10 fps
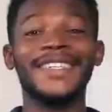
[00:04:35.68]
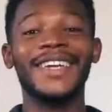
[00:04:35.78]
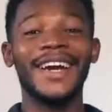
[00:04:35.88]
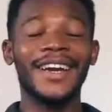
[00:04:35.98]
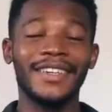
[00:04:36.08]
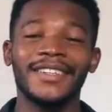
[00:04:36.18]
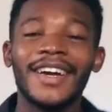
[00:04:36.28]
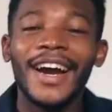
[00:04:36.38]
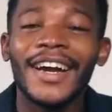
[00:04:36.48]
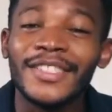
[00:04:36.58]
guy,
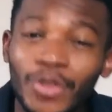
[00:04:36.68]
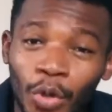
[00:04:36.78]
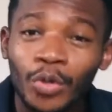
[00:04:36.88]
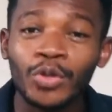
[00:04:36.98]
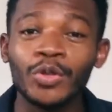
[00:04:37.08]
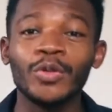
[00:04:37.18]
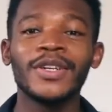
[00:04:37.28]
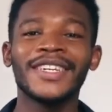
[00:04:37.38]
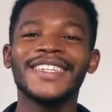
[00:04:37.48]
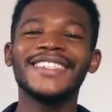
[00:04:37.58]
I told you,
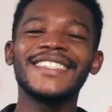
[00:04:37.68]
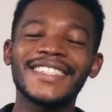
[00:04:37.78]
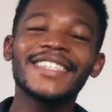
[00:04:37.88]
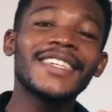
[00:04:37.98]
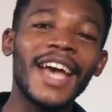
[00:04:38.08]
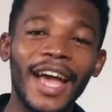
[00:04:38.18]
6